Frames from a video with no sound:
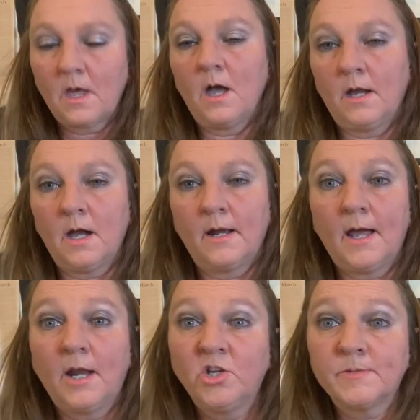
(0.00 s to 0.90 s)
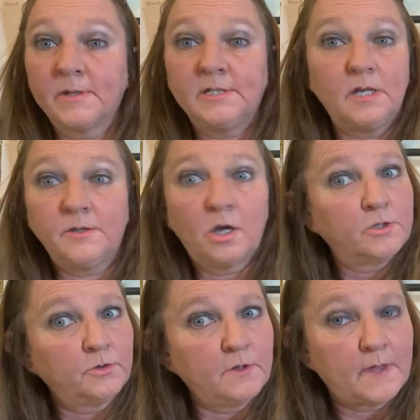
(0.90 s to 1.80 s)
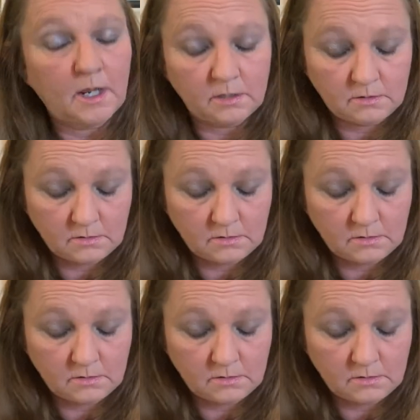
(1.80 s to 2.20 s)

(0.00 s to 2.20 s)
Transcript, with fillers: I got it. How to use my teeth. Y'all don't do that.